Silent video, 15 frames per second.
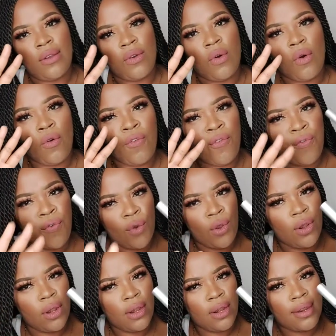or
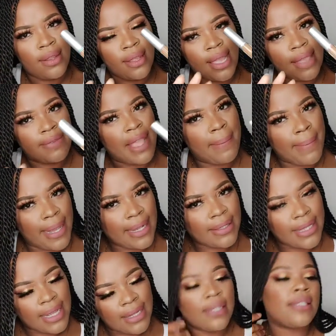full, if that makes
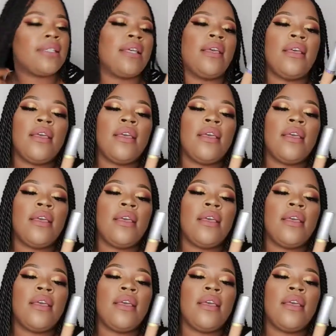sense.